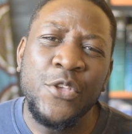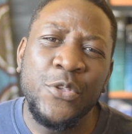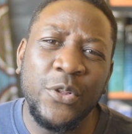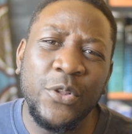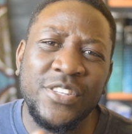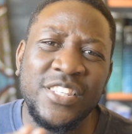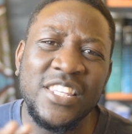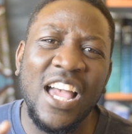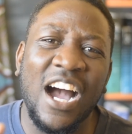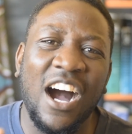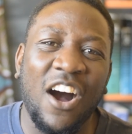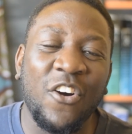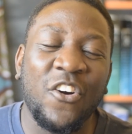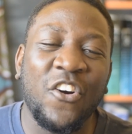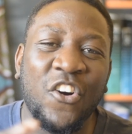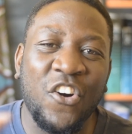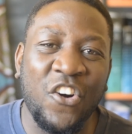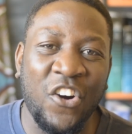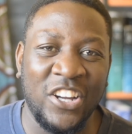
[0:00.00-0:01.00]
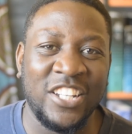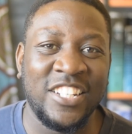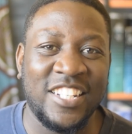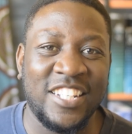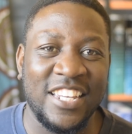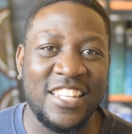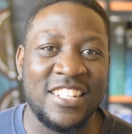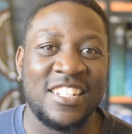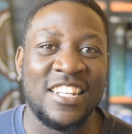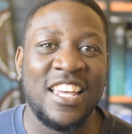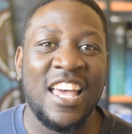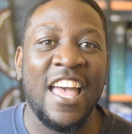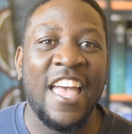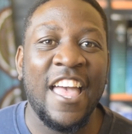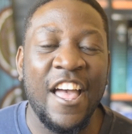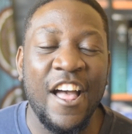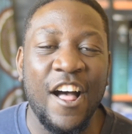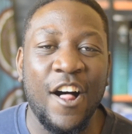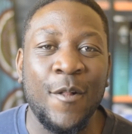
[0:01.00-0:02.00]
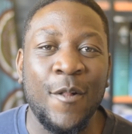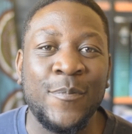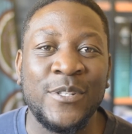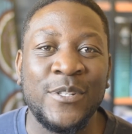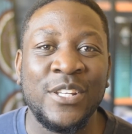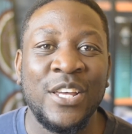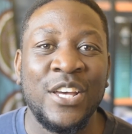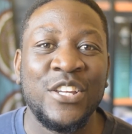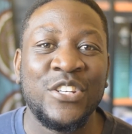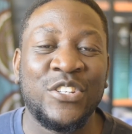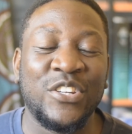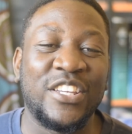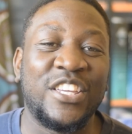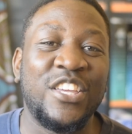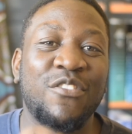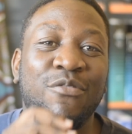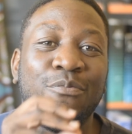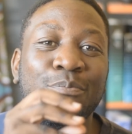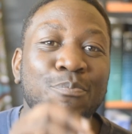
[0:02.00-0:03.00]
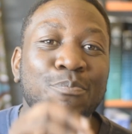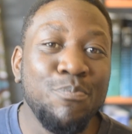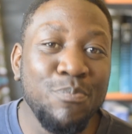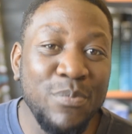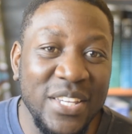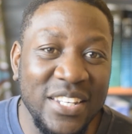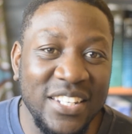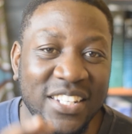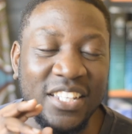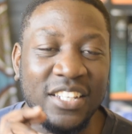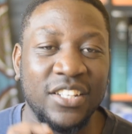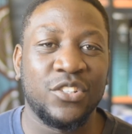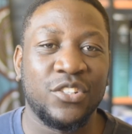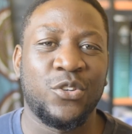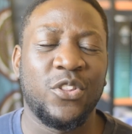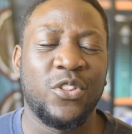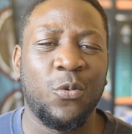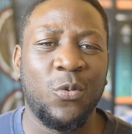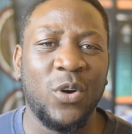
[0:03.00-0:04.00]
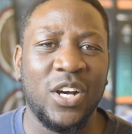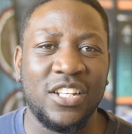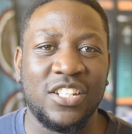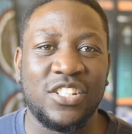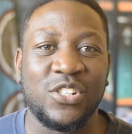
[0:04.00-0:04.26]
you'll see how context helps to give meaning to the word.